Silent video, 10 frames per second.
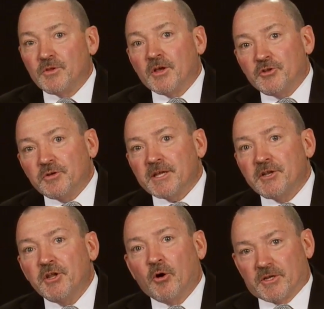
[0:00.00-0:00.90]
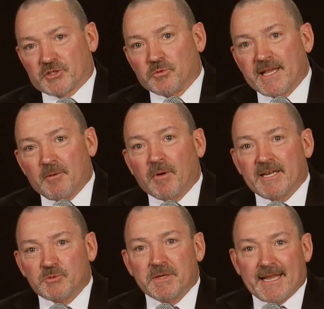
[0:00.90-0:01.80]
You'll get a notice when that
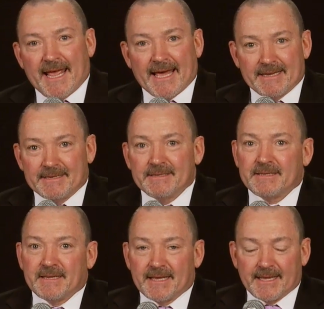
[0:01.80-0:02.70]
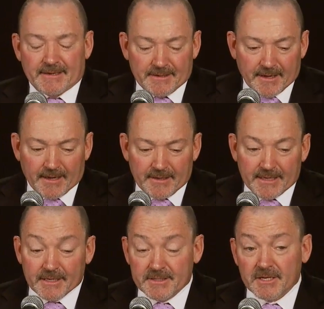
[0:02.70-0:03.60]
money's been added, and
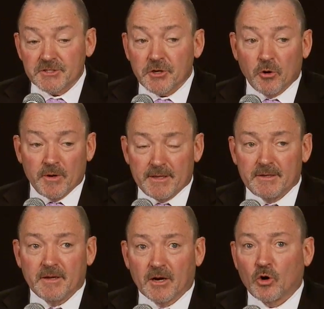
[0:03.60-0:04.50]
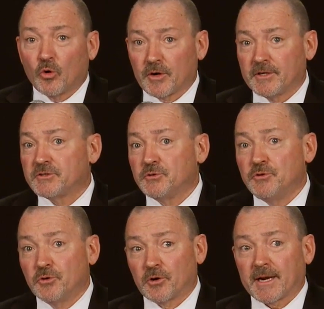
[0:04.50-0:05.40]
it does go in according to
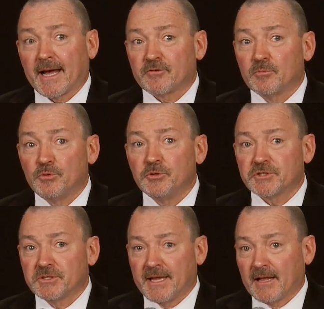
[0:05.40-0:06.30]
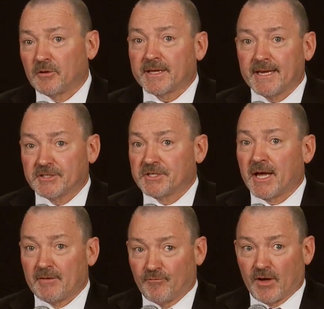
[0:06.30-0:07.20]
your contribution allocation
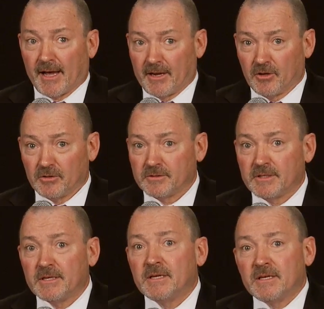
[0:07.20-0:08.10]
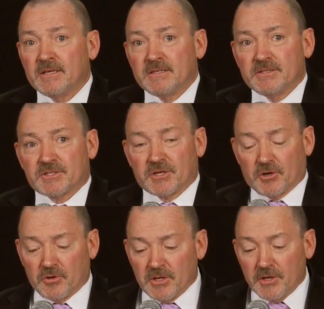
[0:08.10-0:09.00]
on file.
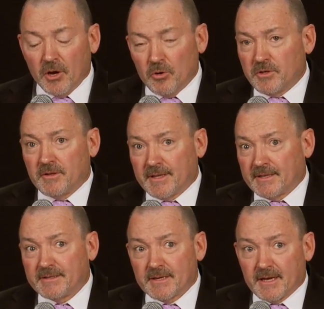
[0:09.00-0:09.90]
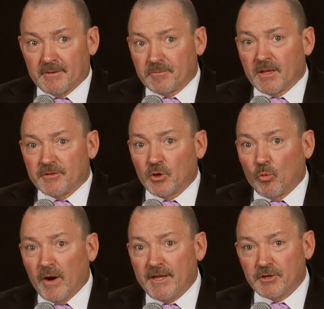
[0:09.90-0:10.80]
So note that the
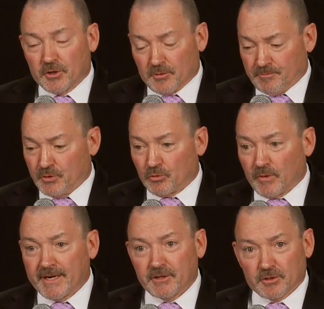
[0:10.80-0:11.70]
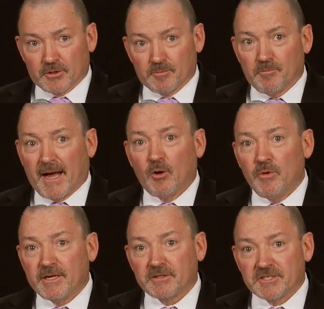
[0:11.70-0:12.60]
way your regular
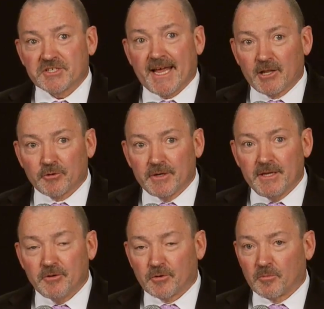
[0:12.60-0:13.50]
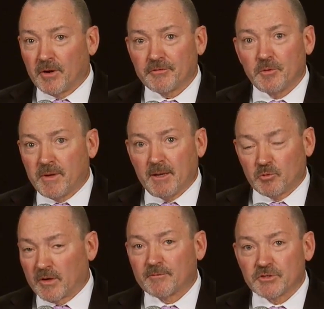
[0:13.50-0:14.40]
biweekly salary or monthly payment,
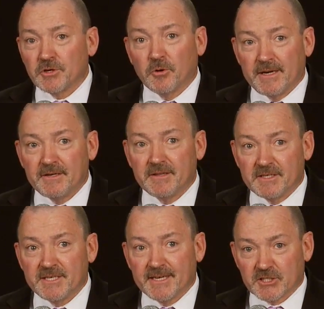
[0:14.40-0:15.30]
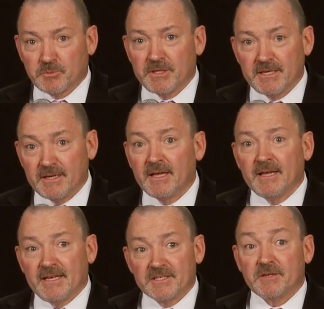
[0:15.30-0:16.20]
whatever's going into the TSP,
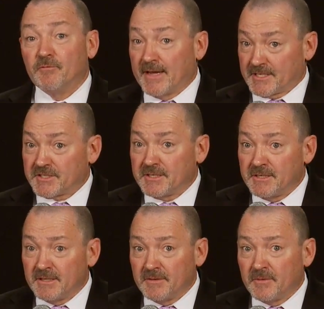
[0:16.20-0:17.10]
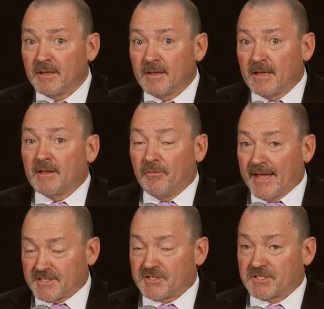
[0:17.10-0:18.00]
is invested,
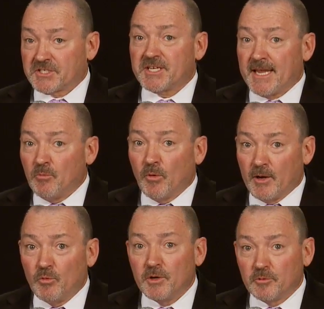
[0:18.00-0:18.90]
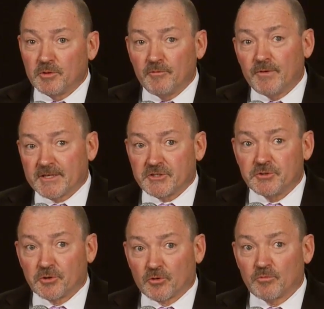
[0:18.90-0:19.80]
that's the same way we will invest
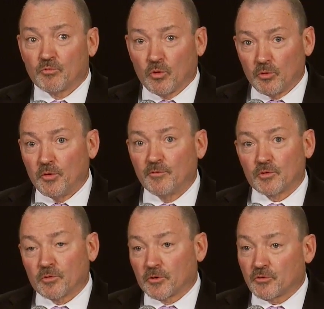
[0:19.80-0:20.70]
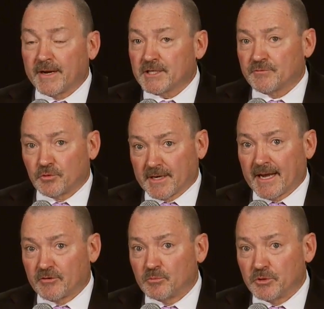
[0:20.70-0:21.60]
your rollover or transfer
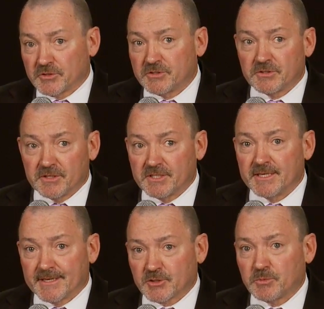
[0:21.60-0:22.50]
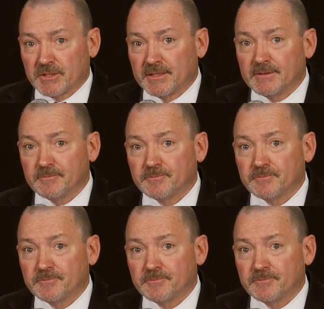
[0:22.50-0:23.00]
contributions to the TSP.